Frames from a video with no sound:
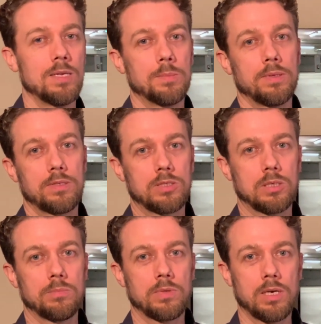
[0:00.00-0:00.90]
But
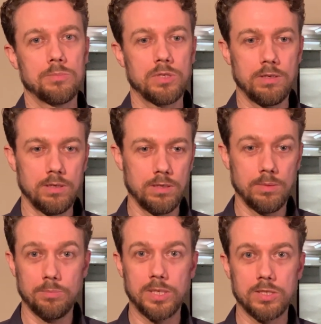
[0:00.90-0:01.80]
sometimes,
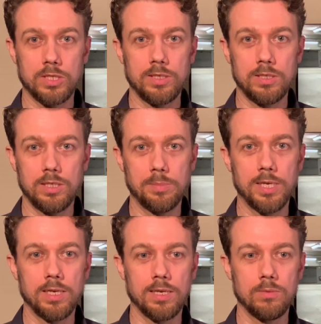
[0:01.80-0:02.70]
because in the
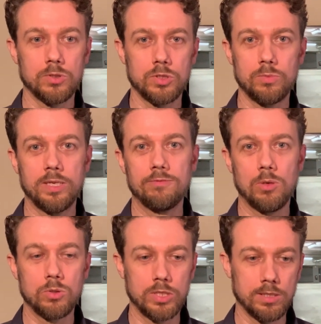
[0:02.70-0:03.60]
beginning I wasn't really
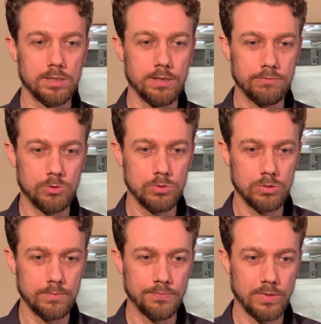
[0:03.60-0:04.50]
focusing on that
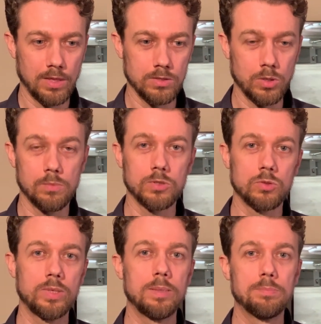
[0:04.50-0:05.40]
foot, so I
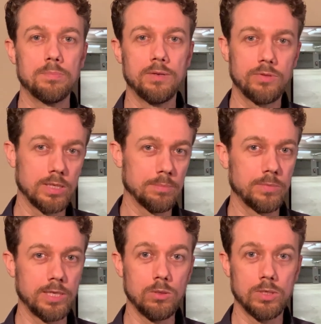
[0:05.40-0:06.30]
wasn't really lifting up
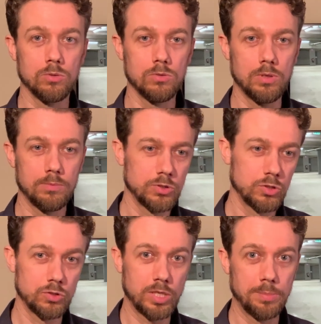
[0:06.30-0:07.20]
the heel at all. I was
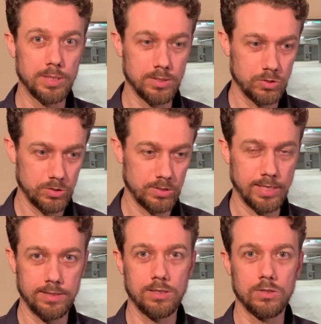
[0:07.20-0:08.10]
just keeping it
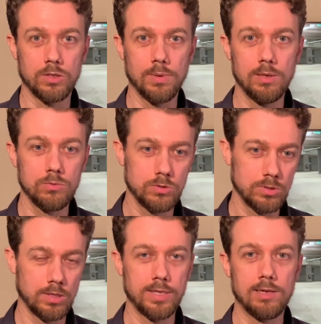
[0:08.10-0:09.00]
static on the ground,
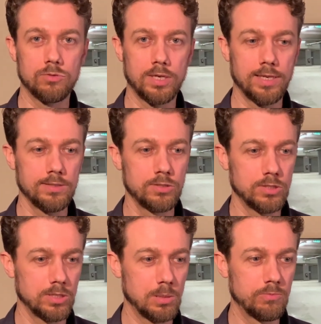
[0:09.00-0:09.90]
on the outside edge,
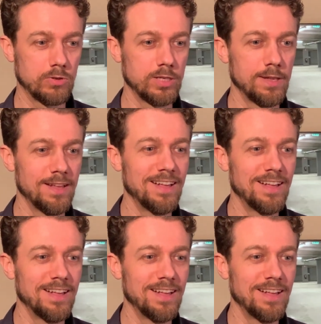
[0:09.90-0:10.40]
hopefully.